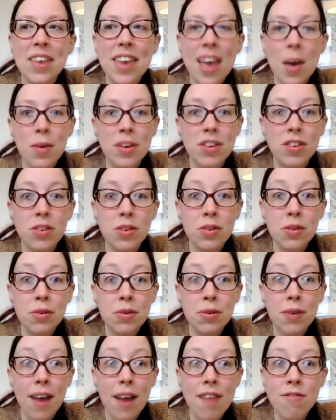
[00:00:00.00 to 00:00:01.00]
we
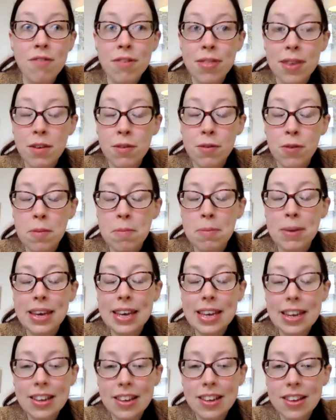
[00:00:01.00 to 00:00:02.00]
do everything from
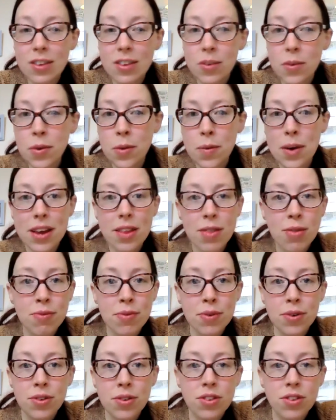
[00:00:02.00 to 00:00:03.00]
beginners all the way
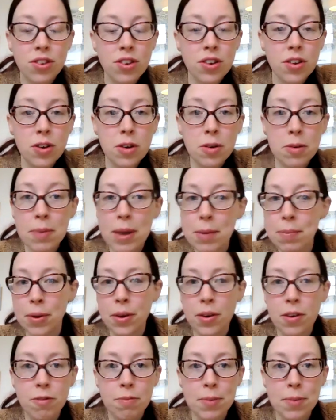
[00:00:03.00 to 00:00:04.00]
through to people
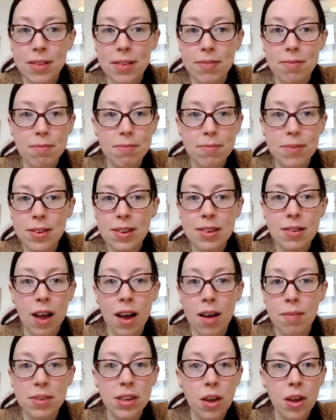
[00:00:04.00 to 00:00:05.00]
who have been
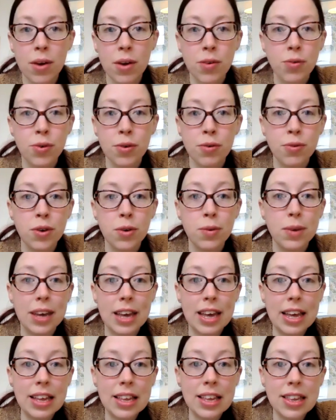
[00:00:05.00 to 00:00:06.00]
sewing for a few
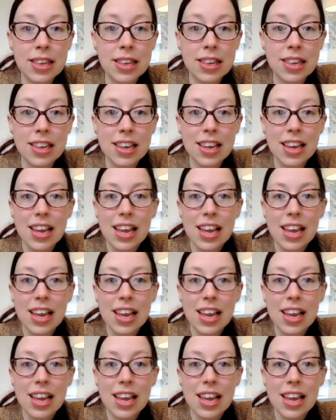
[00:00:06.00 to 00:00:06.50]
years.